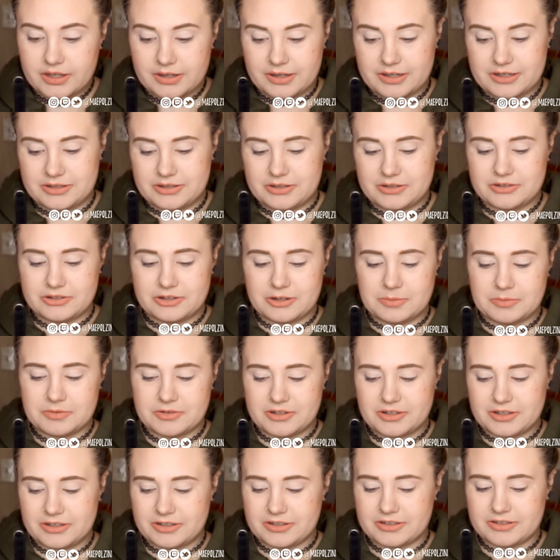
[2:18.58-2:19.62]
Let's use Dream
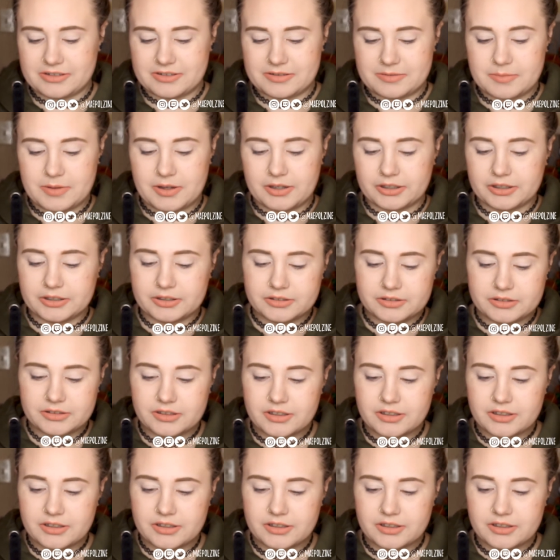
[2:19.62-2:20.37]
Street because it's smaller.